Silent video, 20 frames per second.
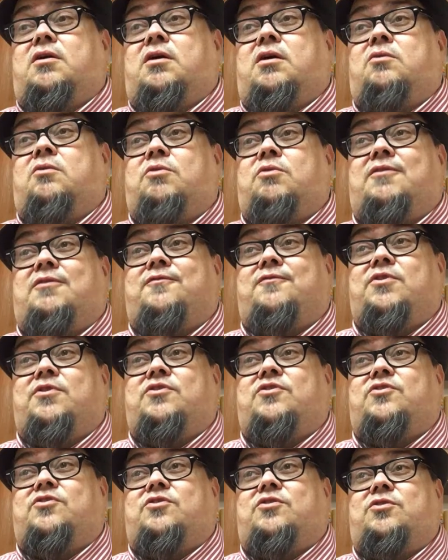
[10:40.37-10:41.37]
a
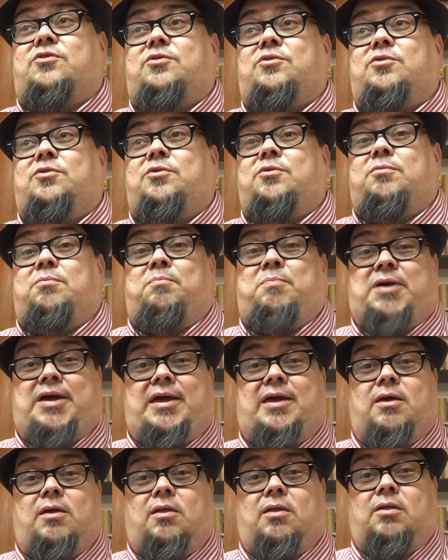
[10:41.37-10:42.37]
reference to
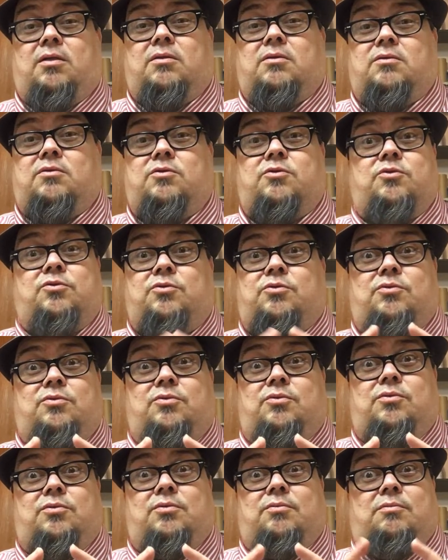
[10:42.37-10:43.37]
Baal,
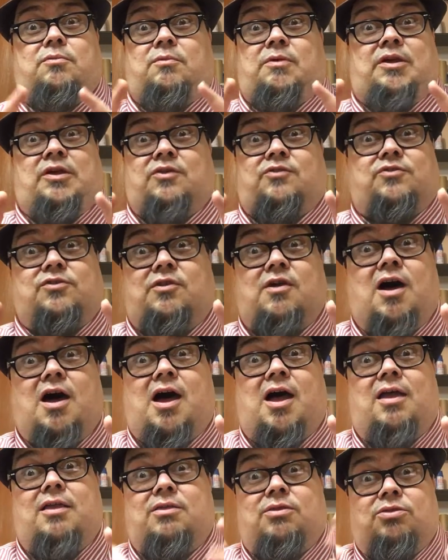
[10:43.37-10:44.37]
who is
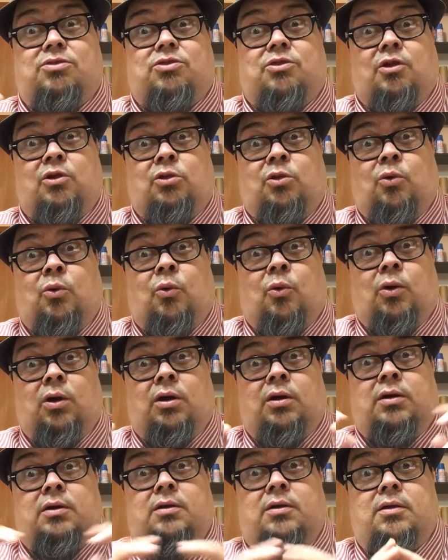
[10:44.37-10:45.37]
not the
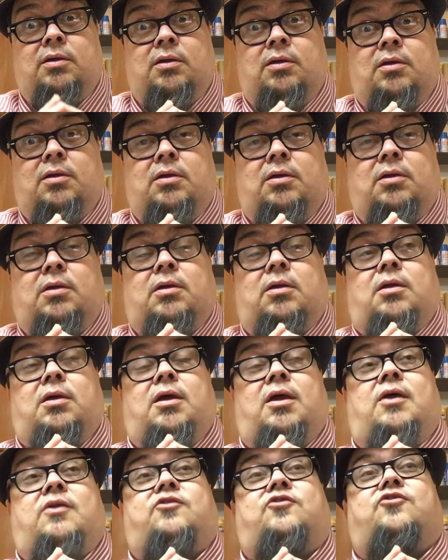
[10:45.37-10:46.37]
Lord.
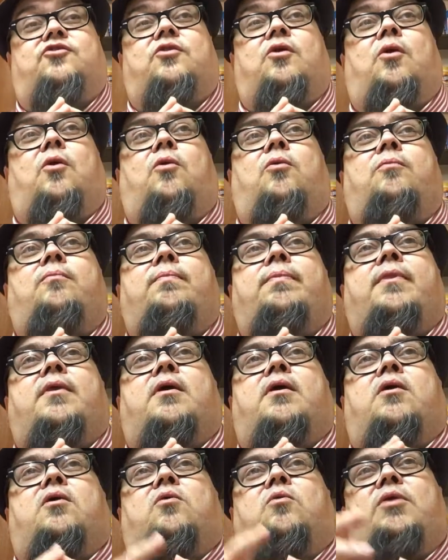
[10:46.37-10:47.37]
And so
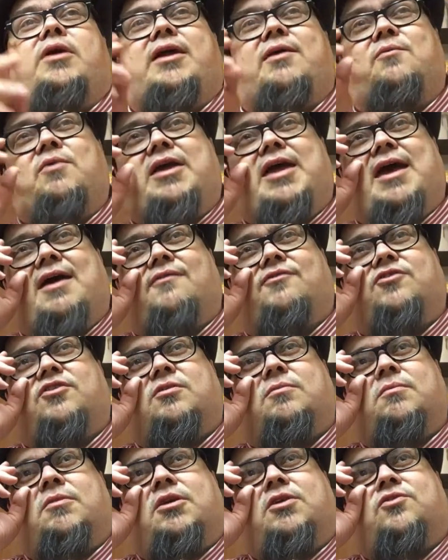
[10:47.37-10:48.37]
we have
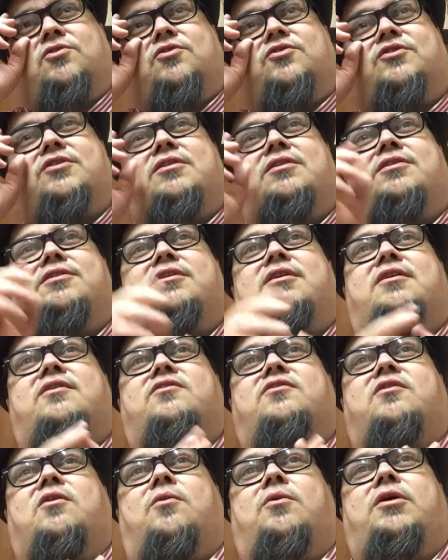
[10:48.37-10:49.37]
some interesting
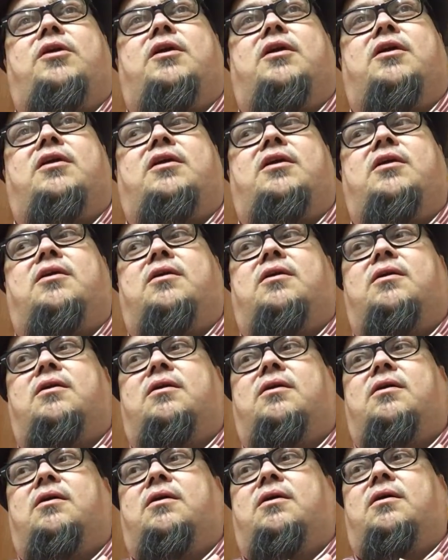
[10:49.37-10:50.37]
things going on here.
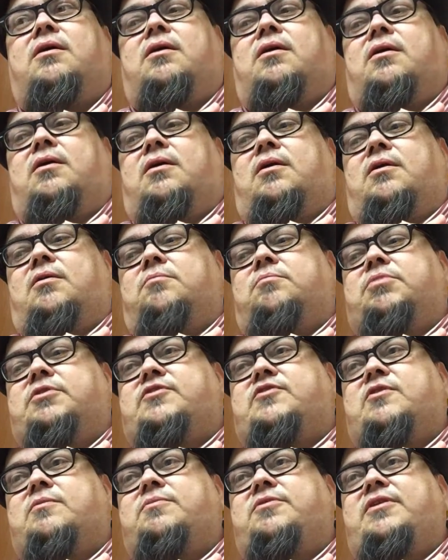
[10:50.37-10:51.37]
But
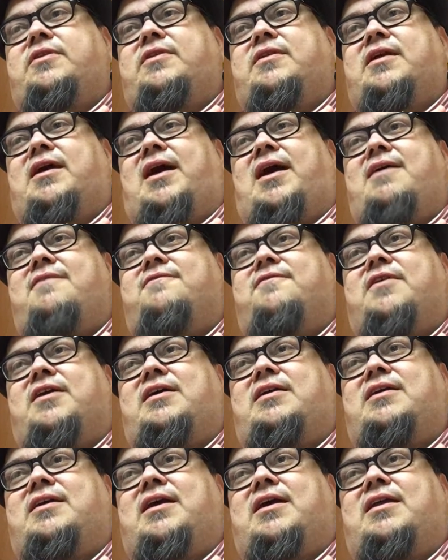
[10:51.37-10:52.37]
something that I
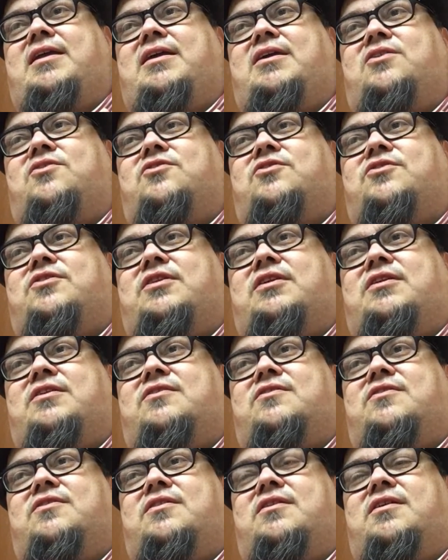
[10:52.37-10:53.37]
find kind of interesting
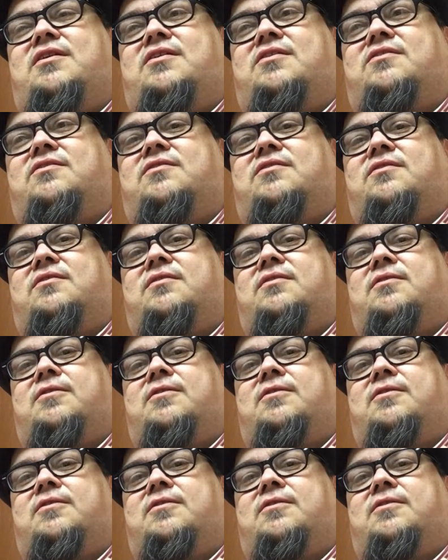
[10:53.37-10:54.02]
is this.